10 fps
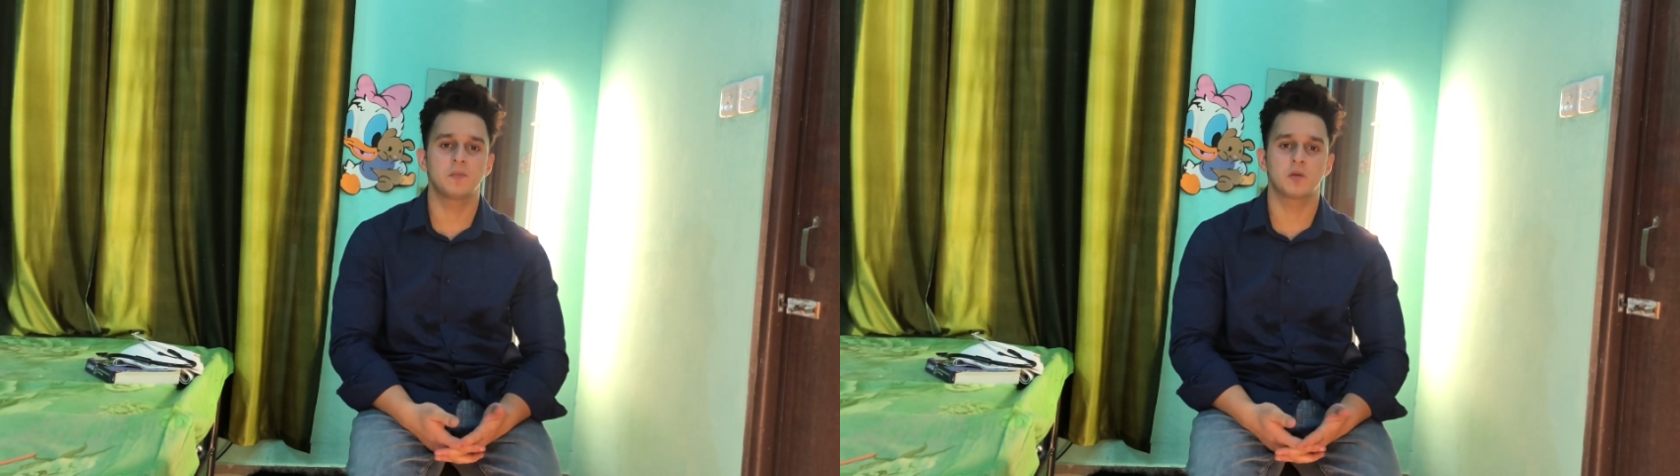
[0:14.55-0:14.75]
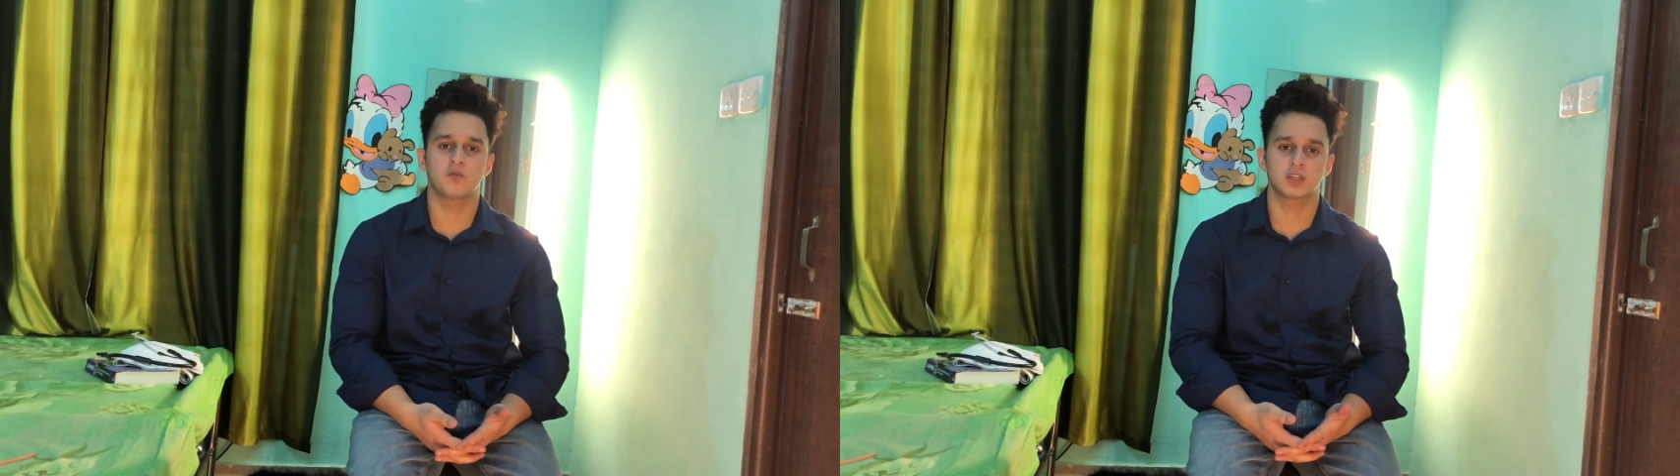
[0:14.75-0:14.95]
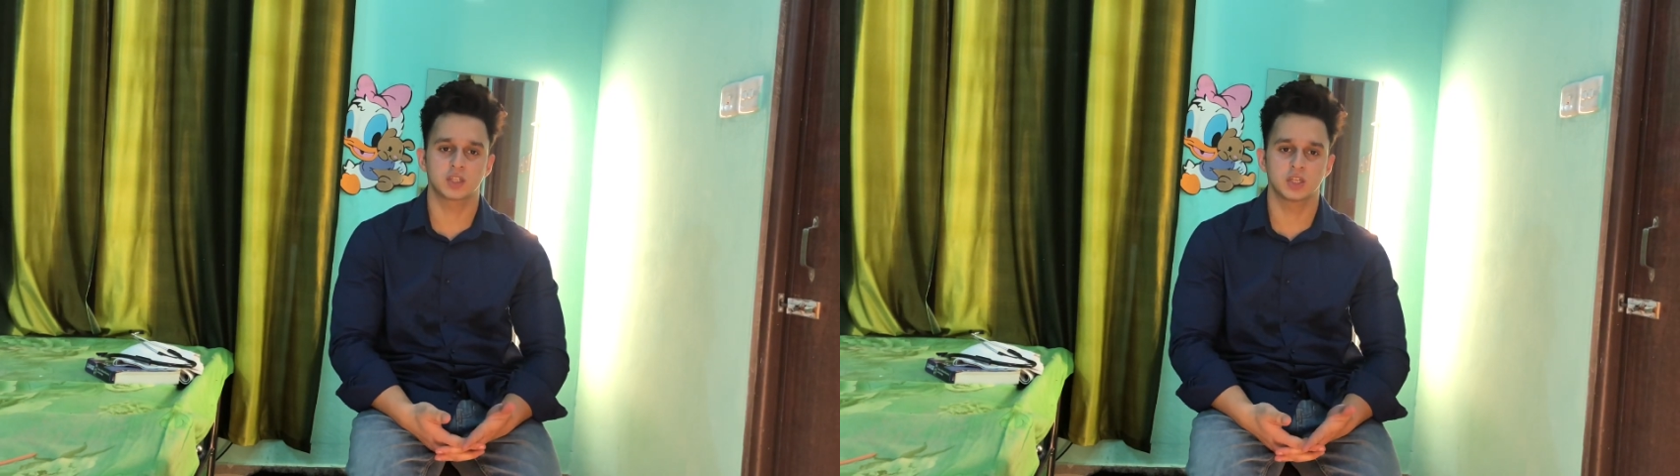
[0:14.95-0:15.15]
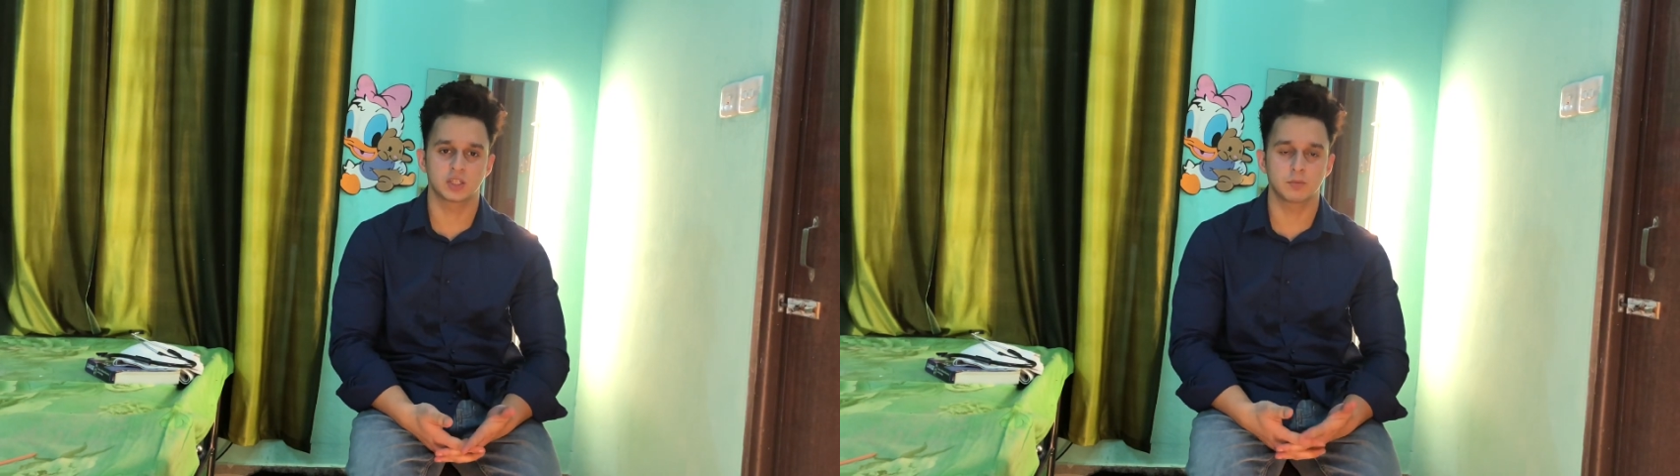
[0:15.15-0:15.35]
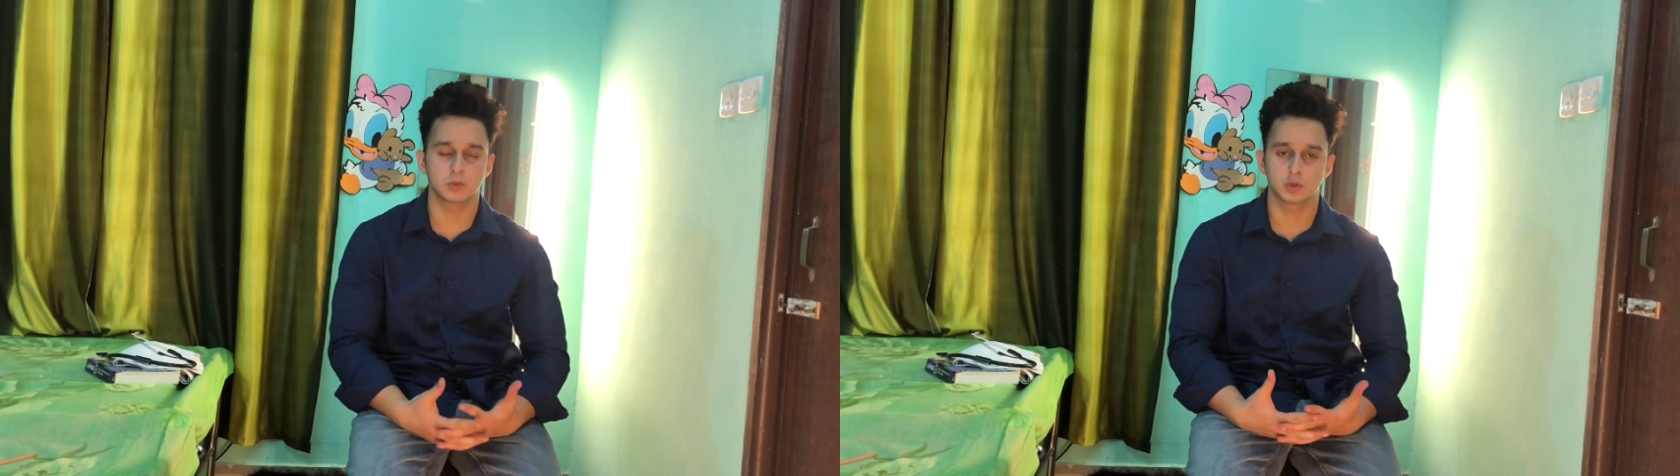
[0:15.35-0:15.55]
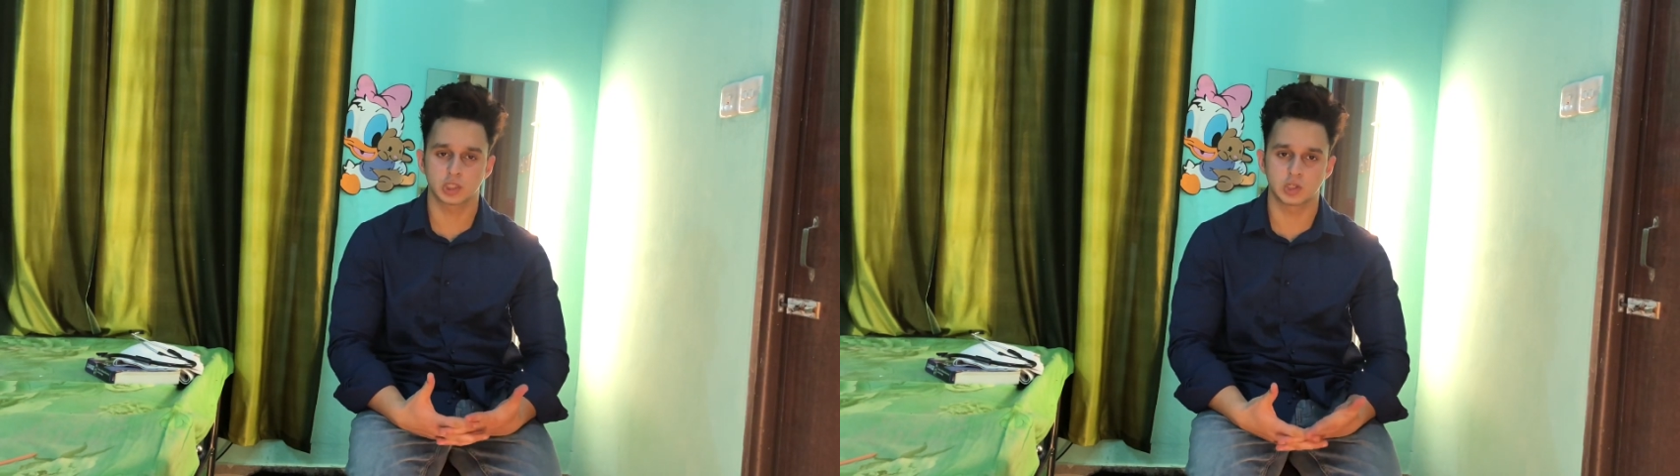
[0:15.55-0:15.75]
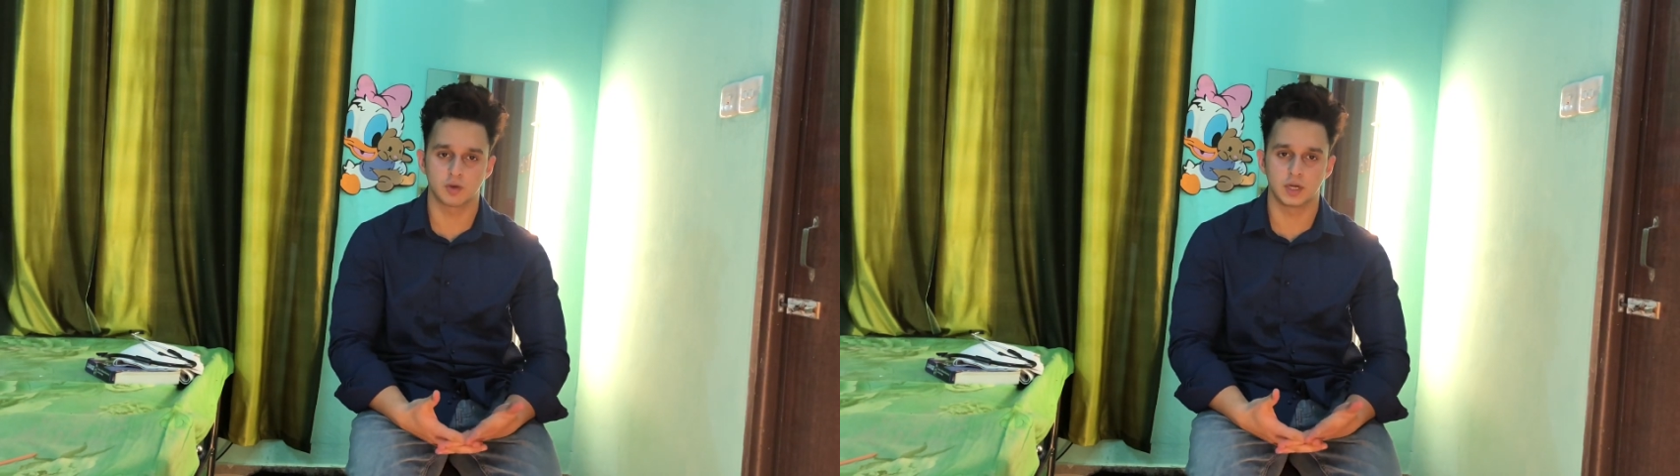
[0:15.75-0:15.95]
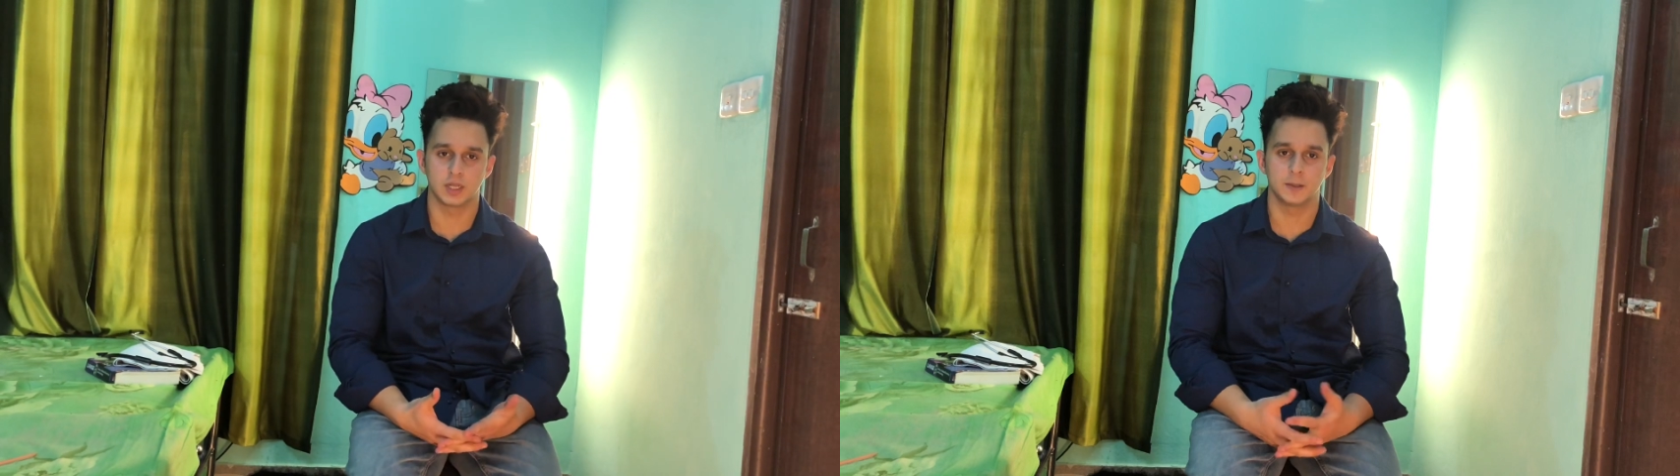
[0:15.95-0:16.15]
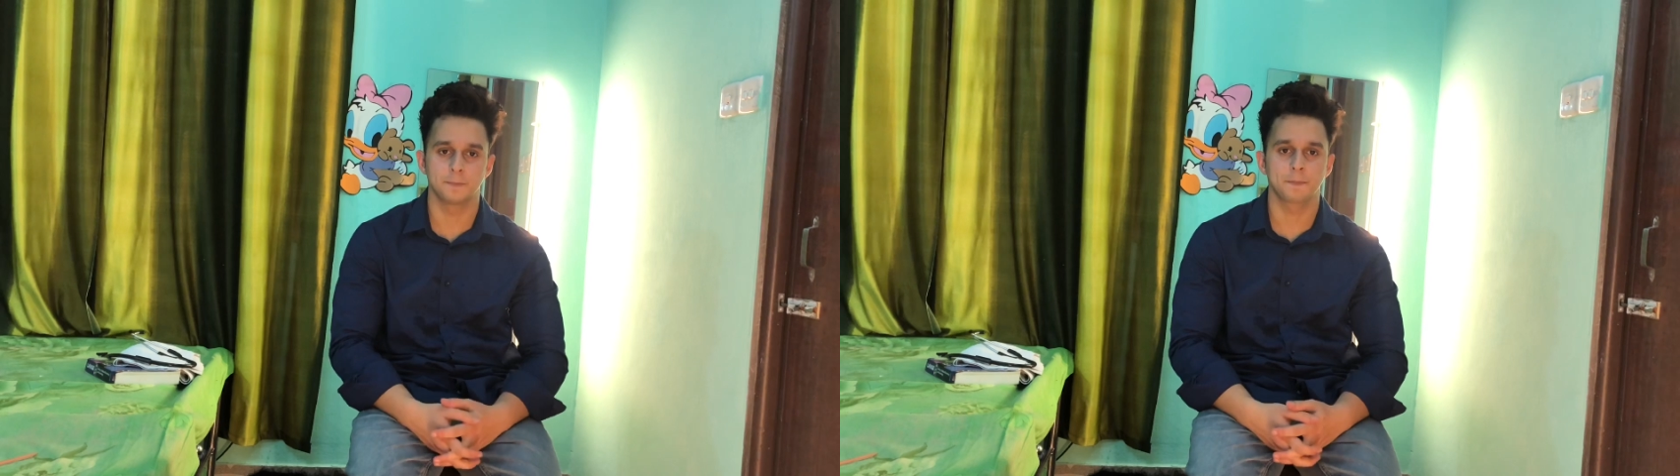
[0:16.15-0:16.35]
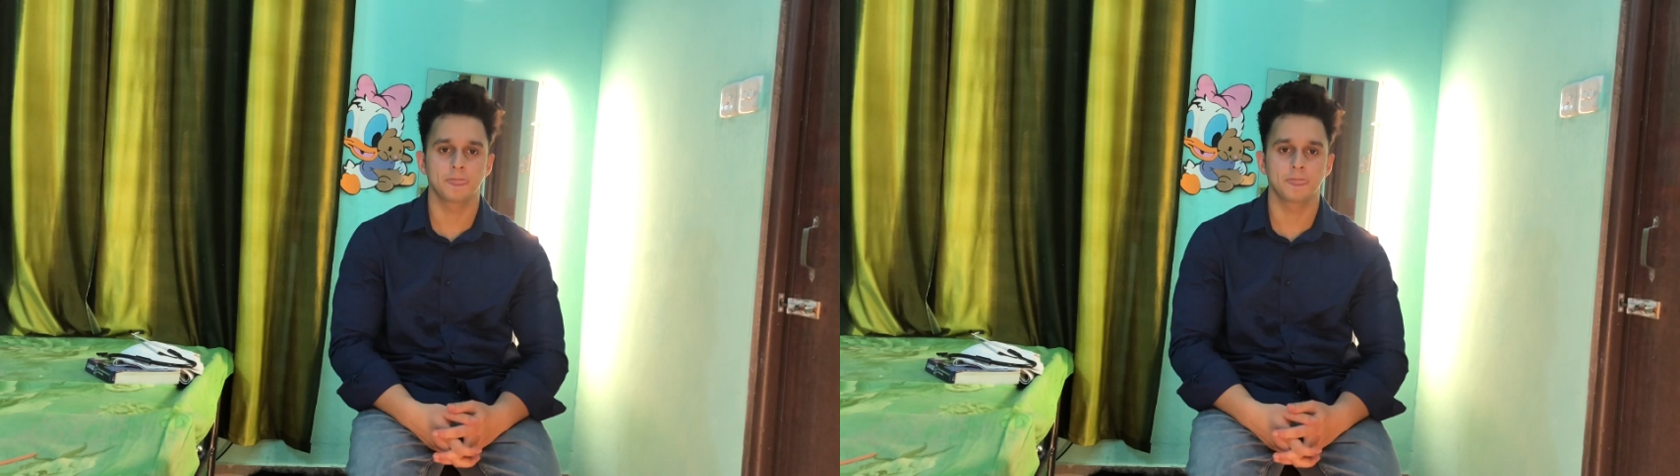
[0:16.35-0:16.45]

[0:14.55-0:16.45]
profession exam 2020.